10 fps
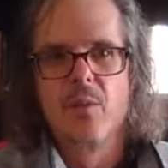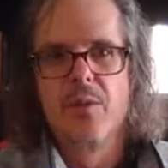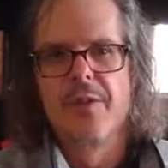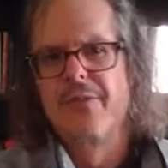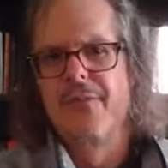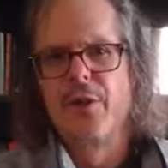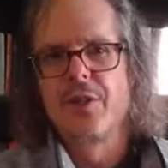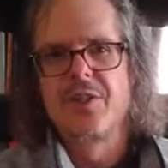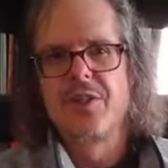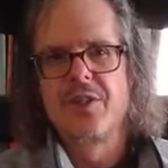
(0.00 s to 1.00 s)
the
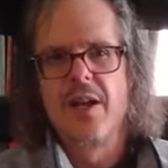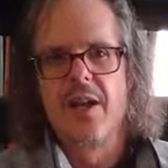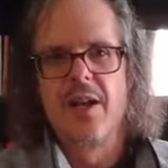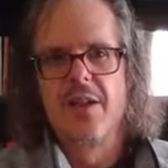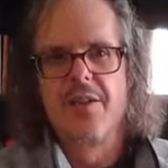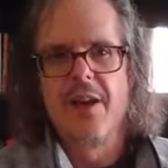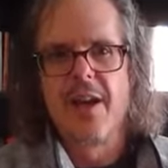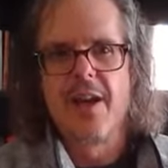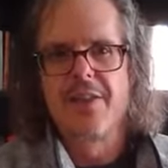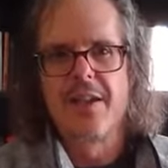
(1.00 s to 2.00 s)
first uh, the,
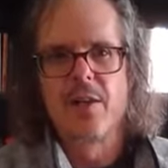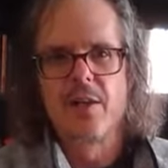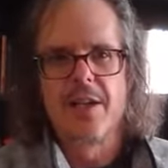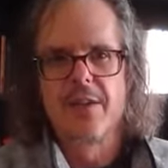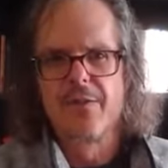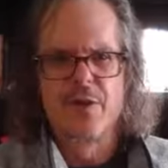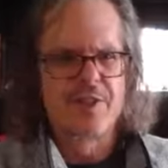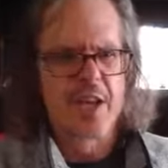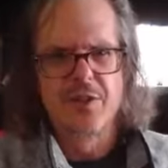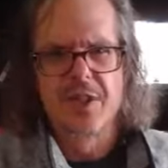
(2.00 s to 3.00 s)
I think like the first
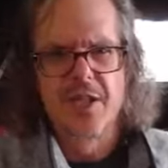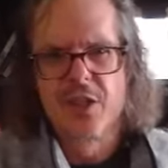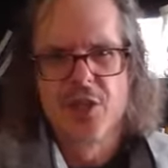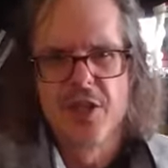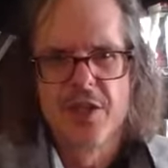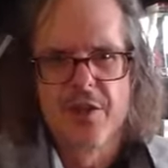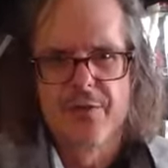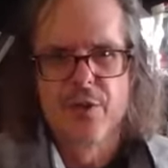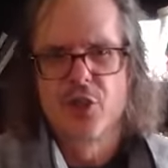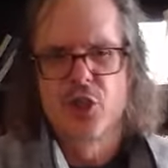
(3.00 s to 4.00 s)
Hell's Kitchen or the
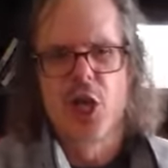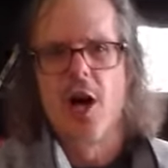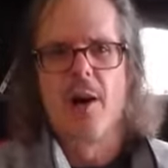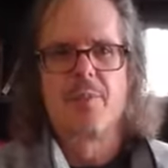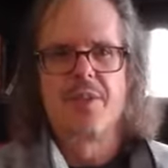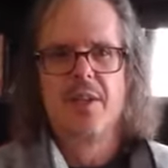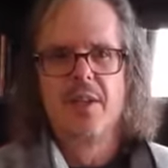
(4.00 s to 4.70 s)
first Chopped,